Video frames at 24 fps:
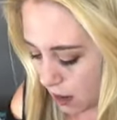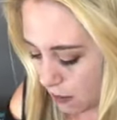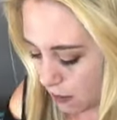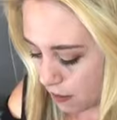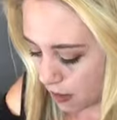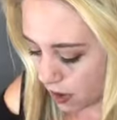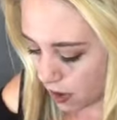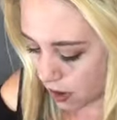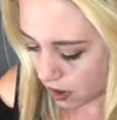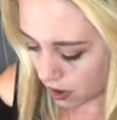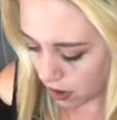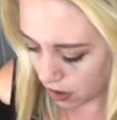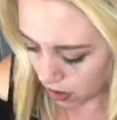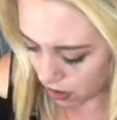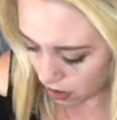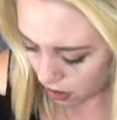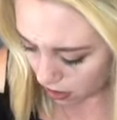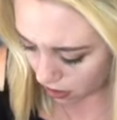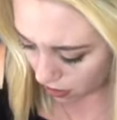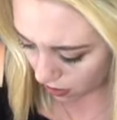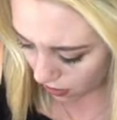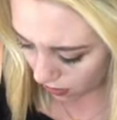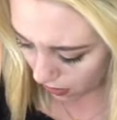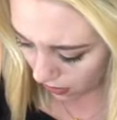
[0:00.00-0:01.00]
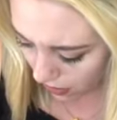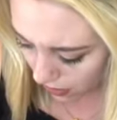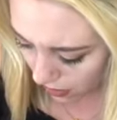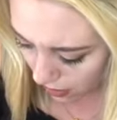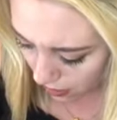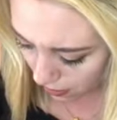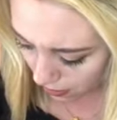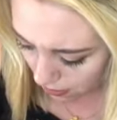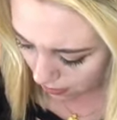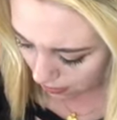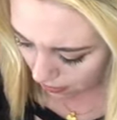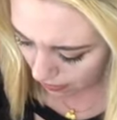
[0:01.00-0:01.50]
Number on
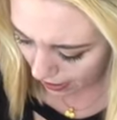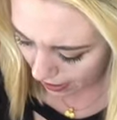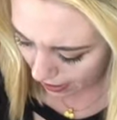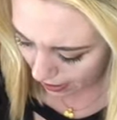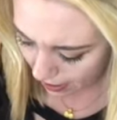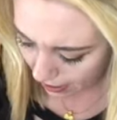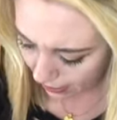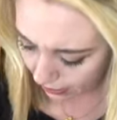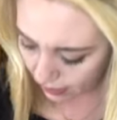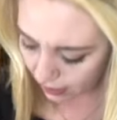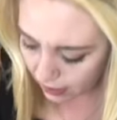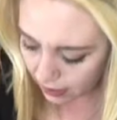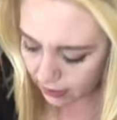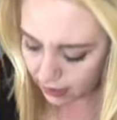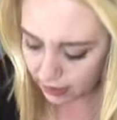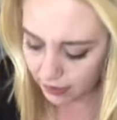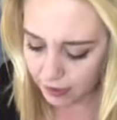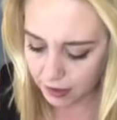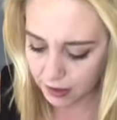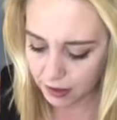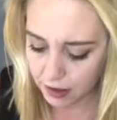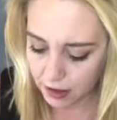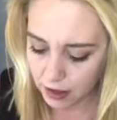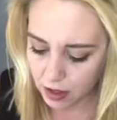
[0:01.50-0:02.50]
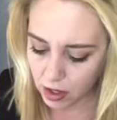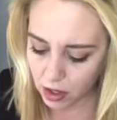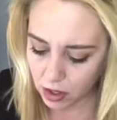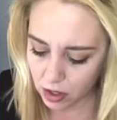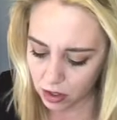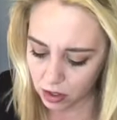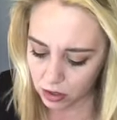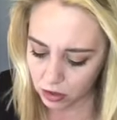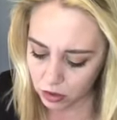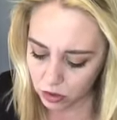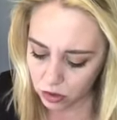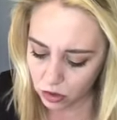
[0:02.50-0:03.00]
the back.
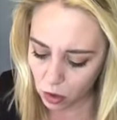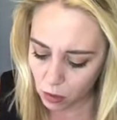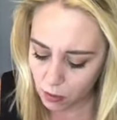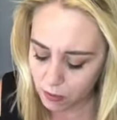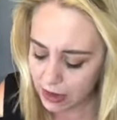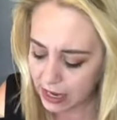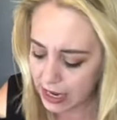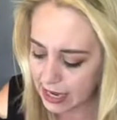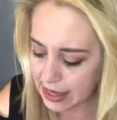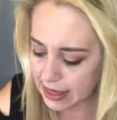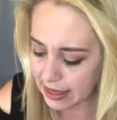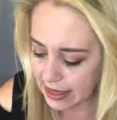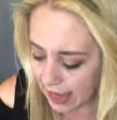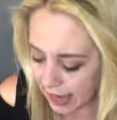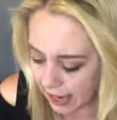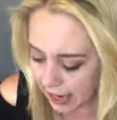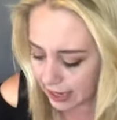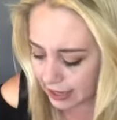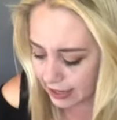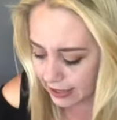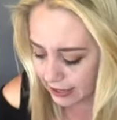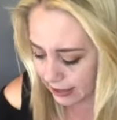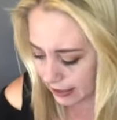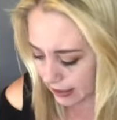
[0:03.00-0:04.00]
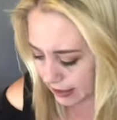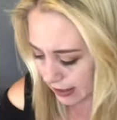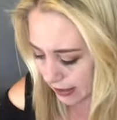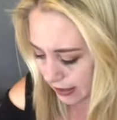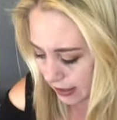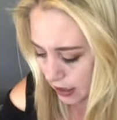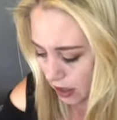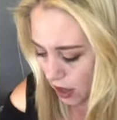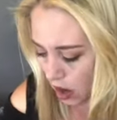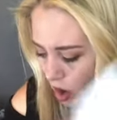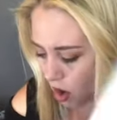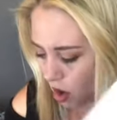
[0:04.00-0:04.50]
So many
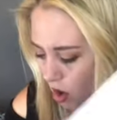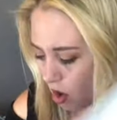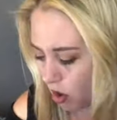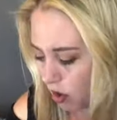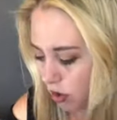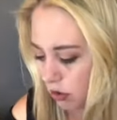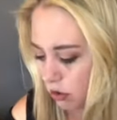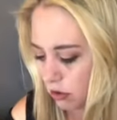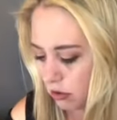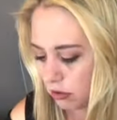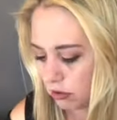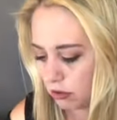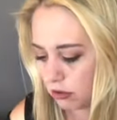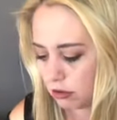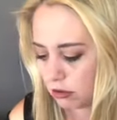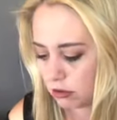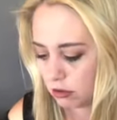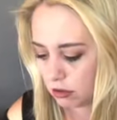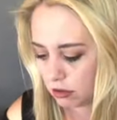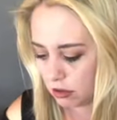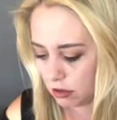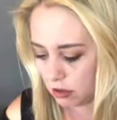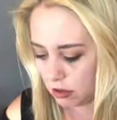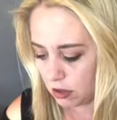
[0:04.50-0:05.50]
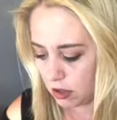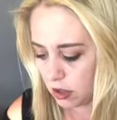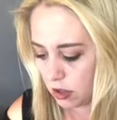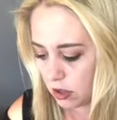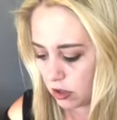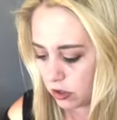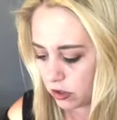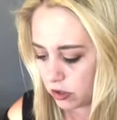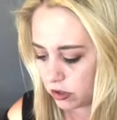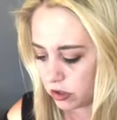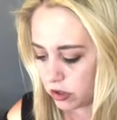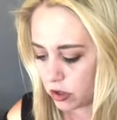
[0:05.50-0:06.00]
things, y'all.
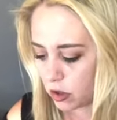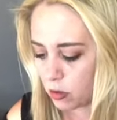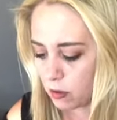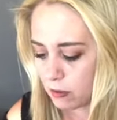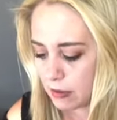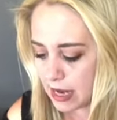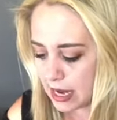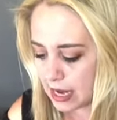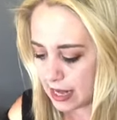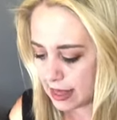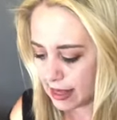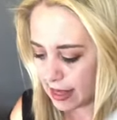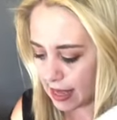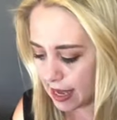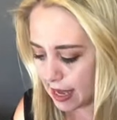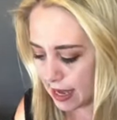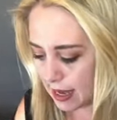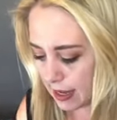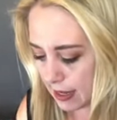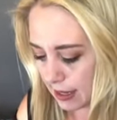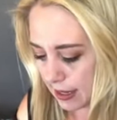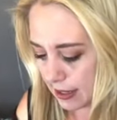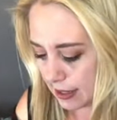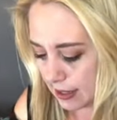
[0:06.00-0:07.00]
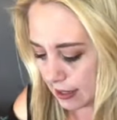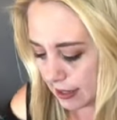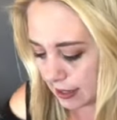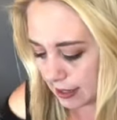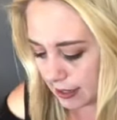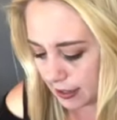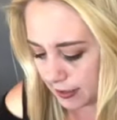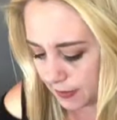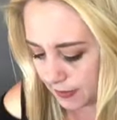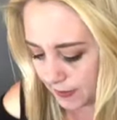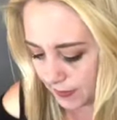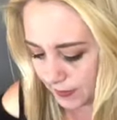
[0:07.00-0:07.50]
So many
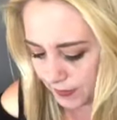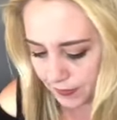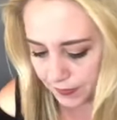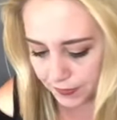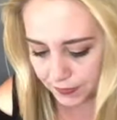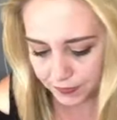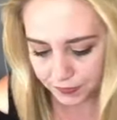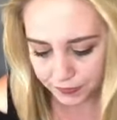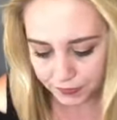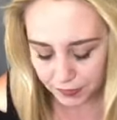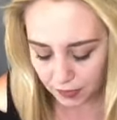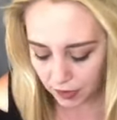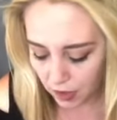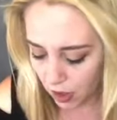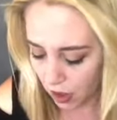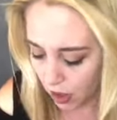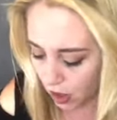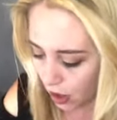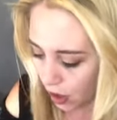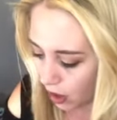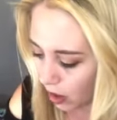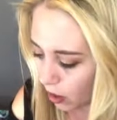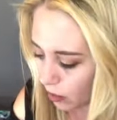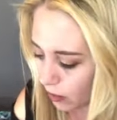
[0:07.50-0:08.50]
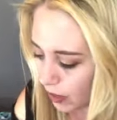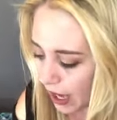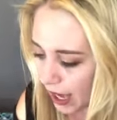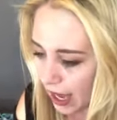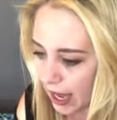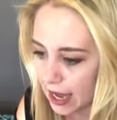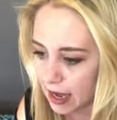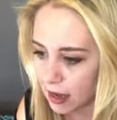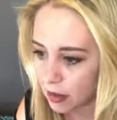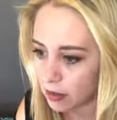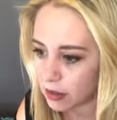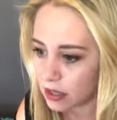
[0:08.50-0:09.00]
things.
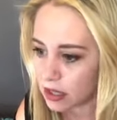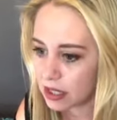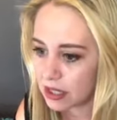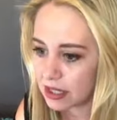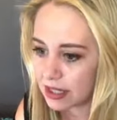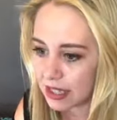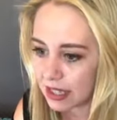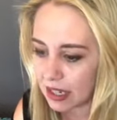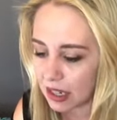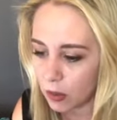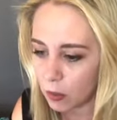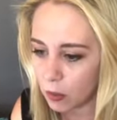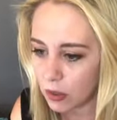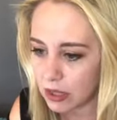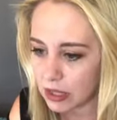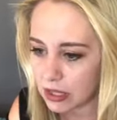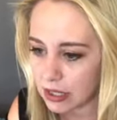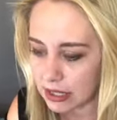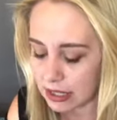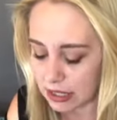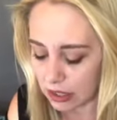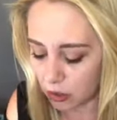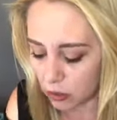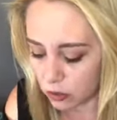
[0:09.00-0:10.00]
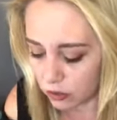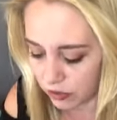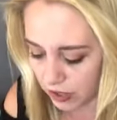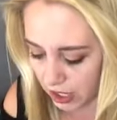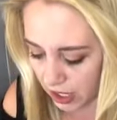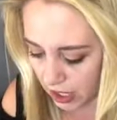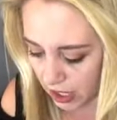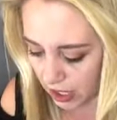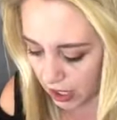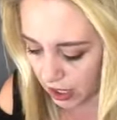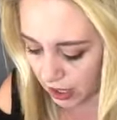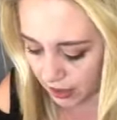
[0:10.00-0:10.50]
Okay, sticking with
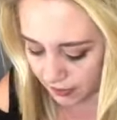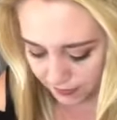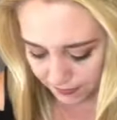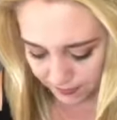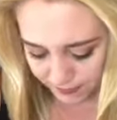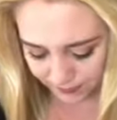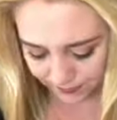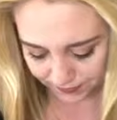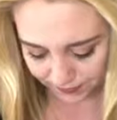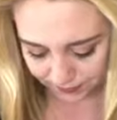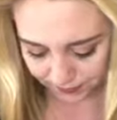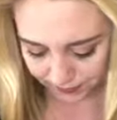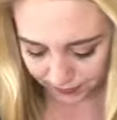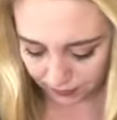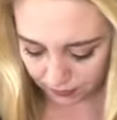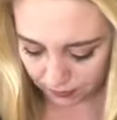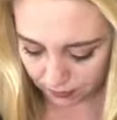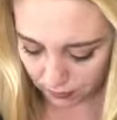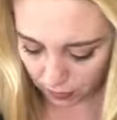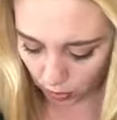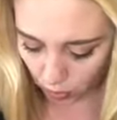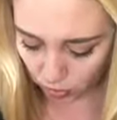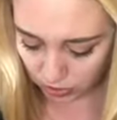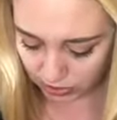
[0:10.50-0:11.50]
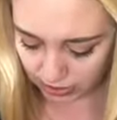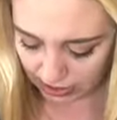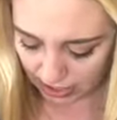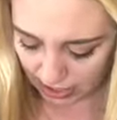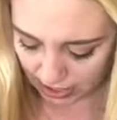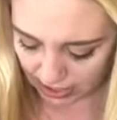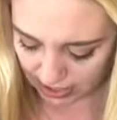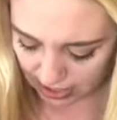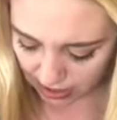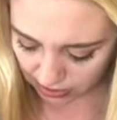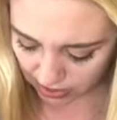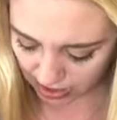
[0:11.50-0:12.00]
Silva. But we'll
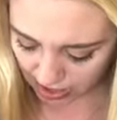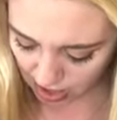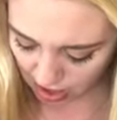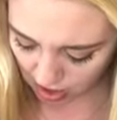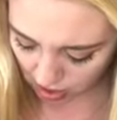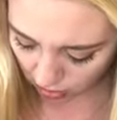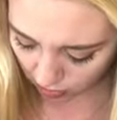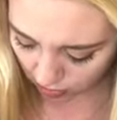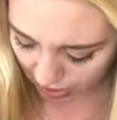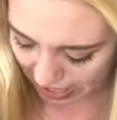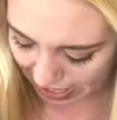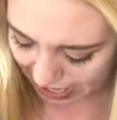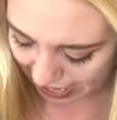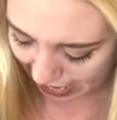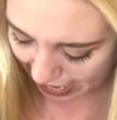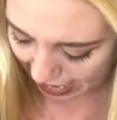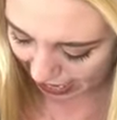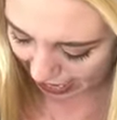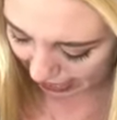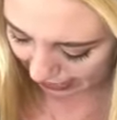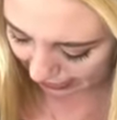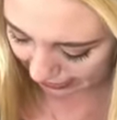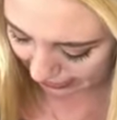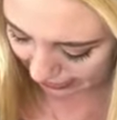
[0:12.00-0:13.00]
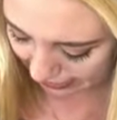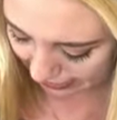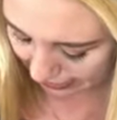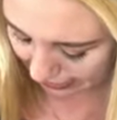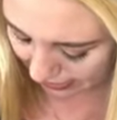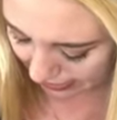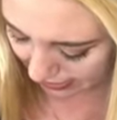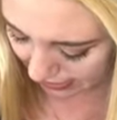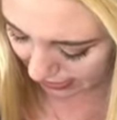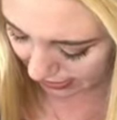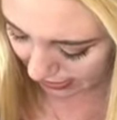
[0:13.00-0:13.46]
sign down here. Why not?